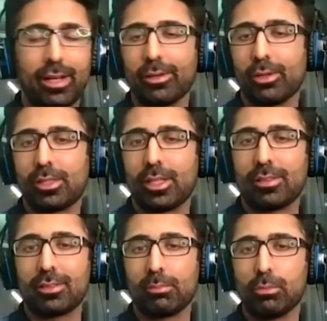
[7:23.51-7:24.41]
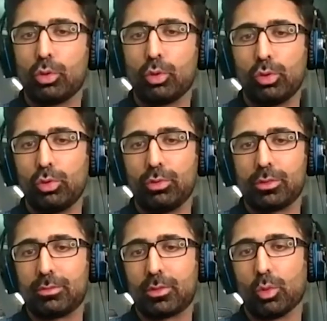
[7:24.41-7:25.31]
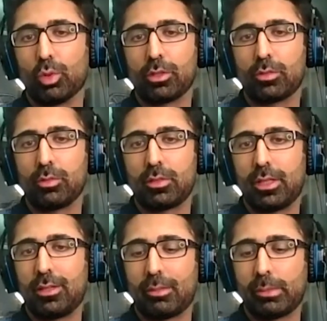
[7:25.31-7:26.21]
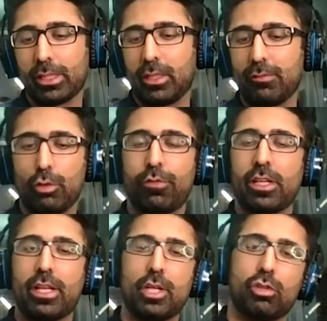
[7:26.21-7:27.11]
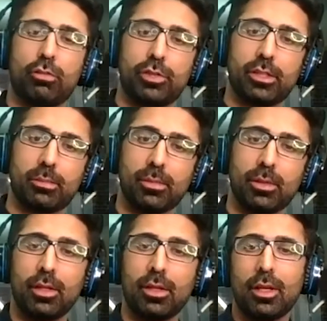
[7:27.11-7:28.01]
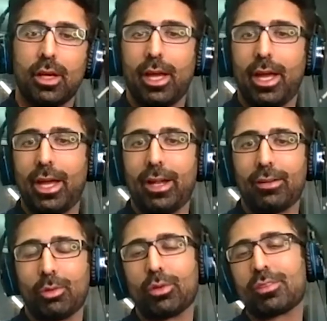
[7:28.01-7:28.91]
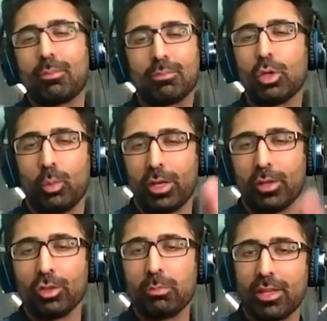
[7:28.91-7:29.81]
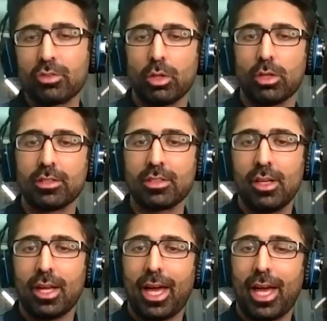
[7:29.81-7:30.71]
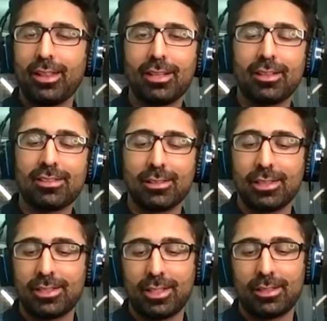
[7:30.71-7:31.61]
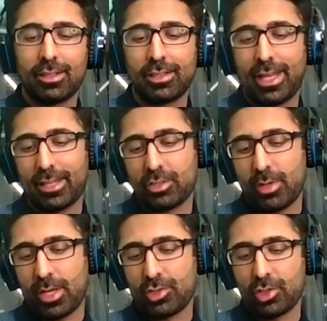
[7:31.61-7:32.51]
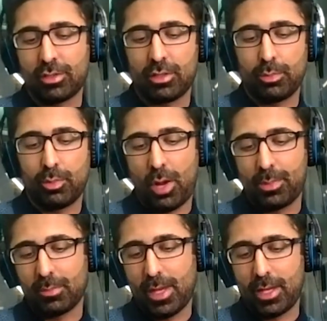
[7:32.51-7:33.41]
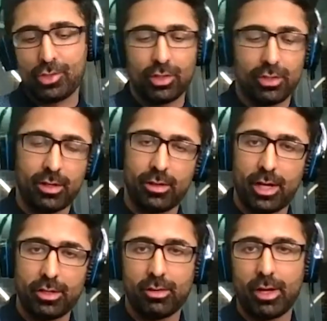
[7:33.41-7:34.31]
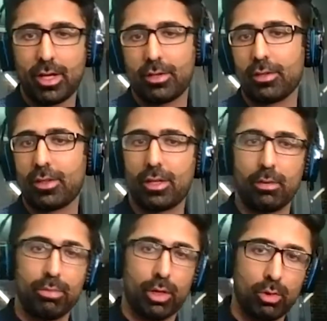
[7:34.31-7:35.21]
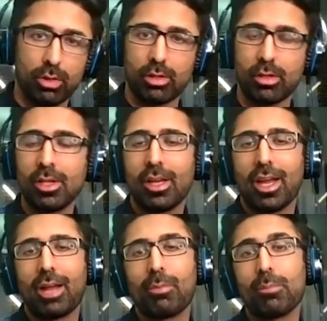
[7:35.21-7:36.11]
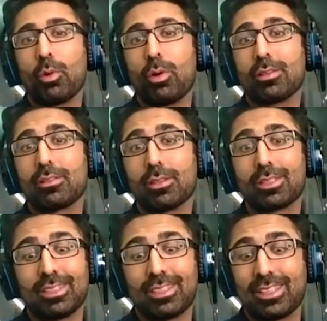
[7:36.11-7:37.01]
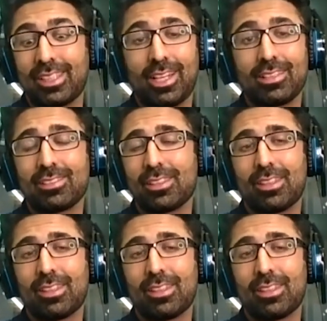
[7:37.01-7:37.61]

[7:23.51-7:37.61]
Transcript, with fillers: don't know, take some guru's course who says, I'm going to give you financial freedom and, or some, you know, one of those buzzwords. And then they suddenly think they're a tax strategist, they're a property manager, they're an underwriter, they're a broker. And my point is, look, guys,